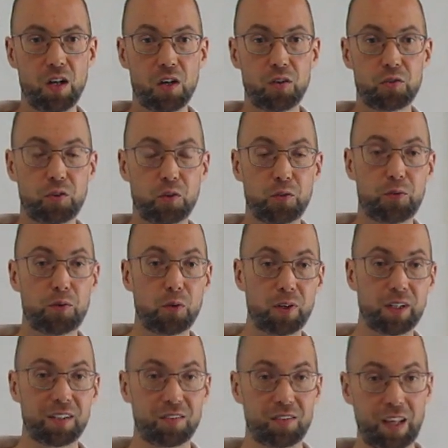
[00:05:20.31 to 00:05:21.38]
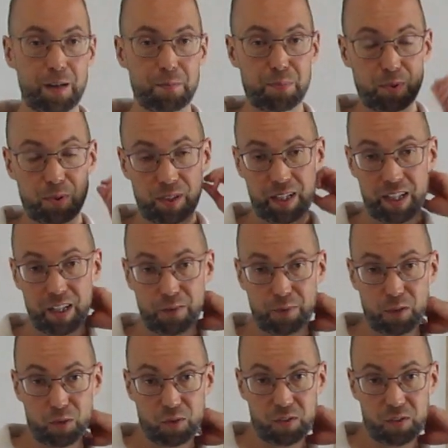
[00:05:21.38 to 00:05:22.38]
so for example, if you